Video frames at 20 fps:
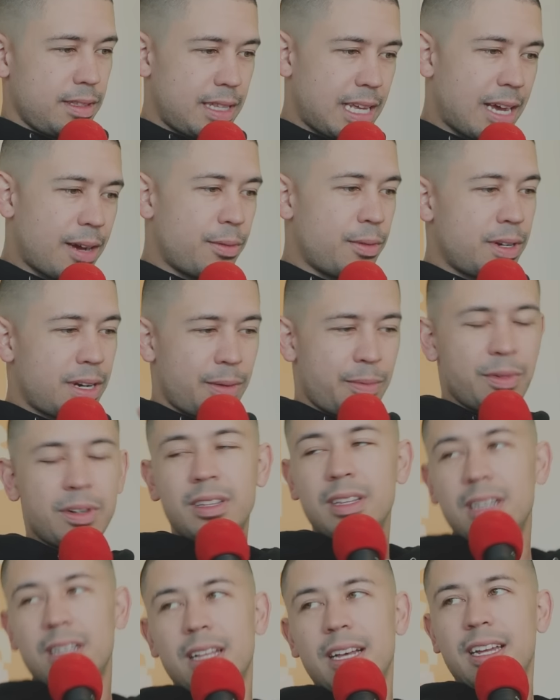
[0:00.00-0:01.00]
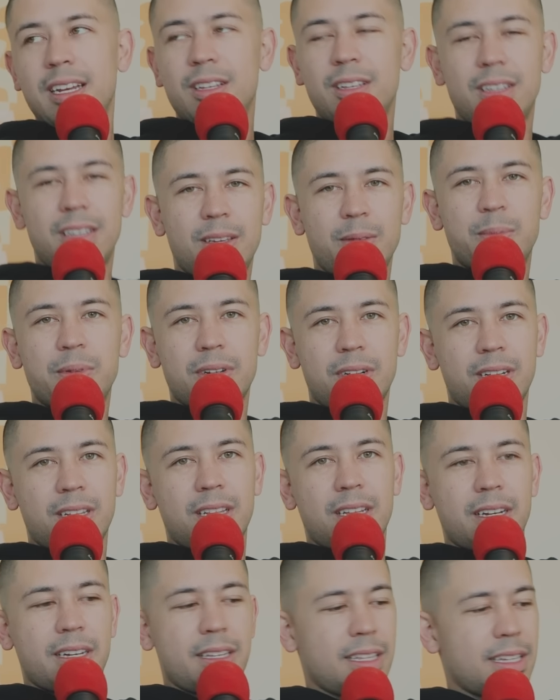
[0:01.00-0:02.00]
that one I'm really glad he put
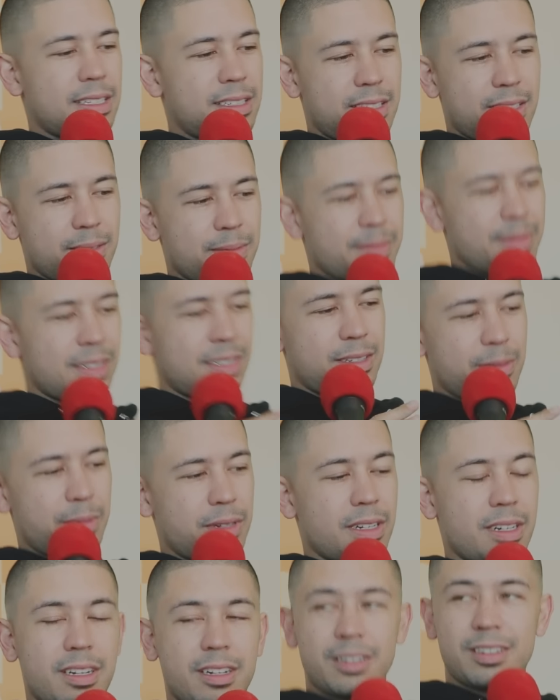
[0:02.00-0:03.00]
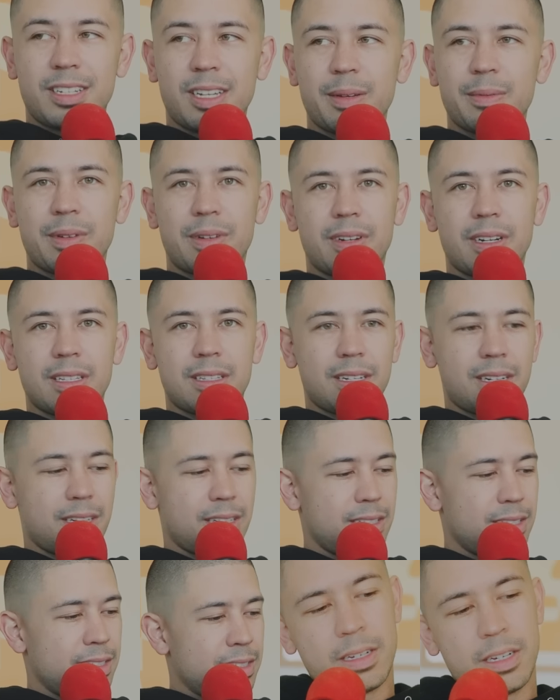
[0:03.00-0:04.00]
online. That's some good entertainment right
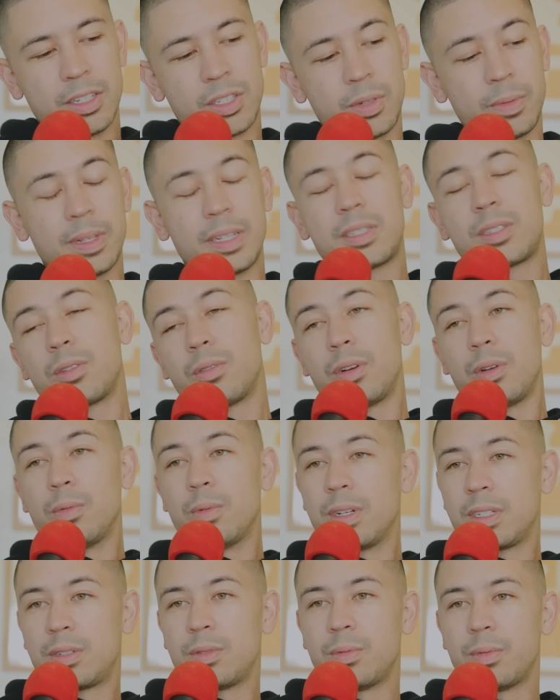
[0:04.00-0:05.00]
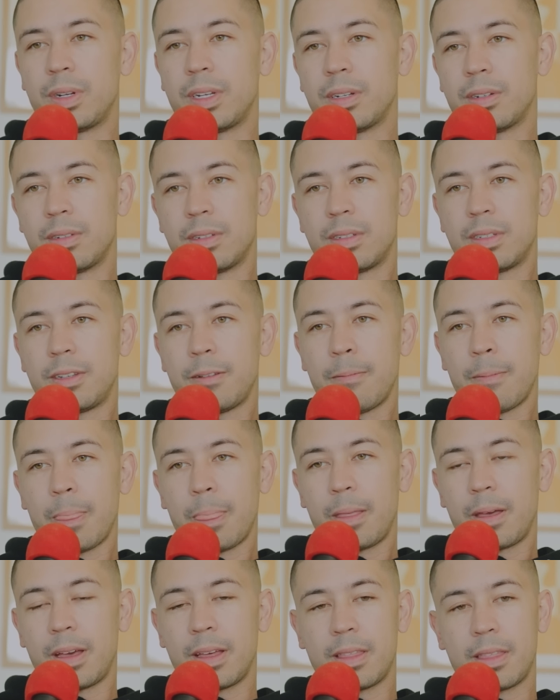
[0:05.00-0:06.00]
there. Assuming that story wasn't real,
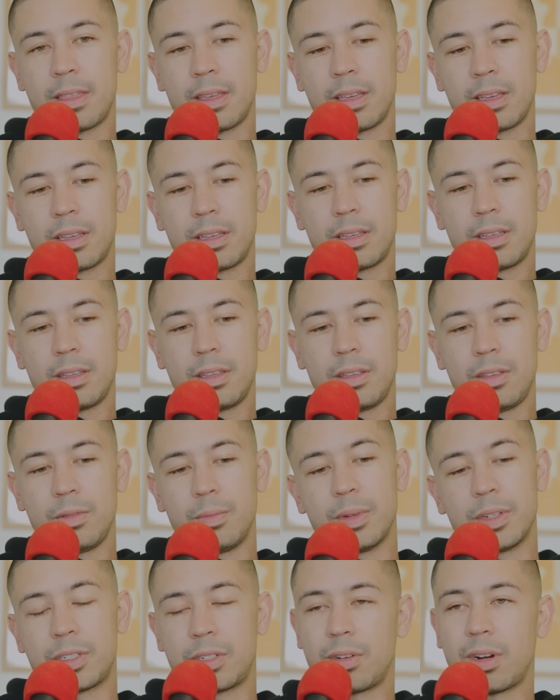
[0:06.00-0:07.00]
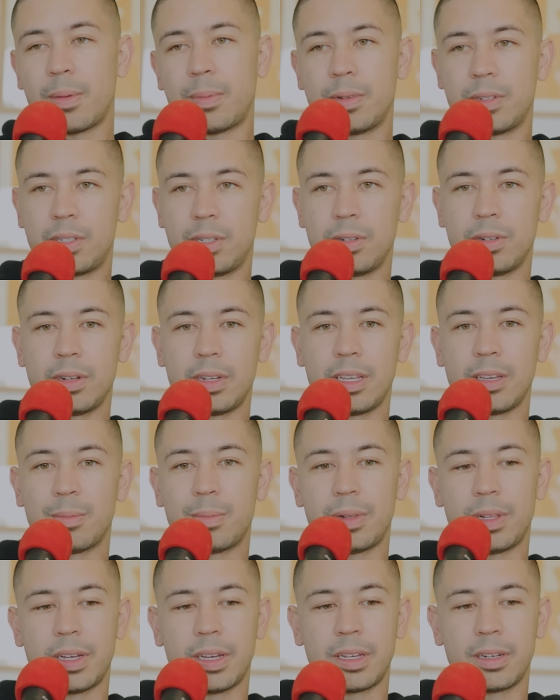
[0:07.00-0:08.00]
I think you missed your opportunity
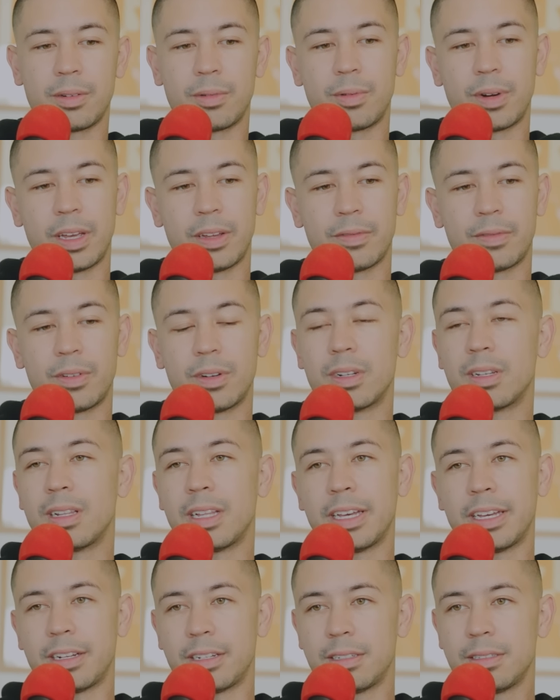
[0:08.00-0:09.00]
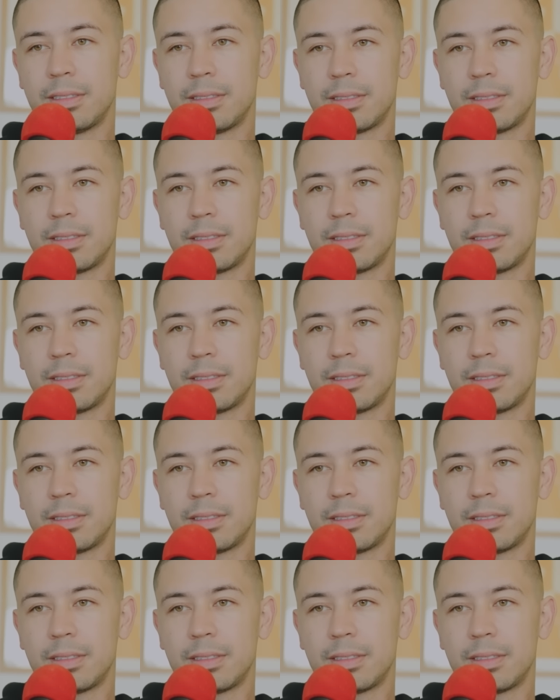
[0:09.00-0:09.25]
applying to write for Atlanta.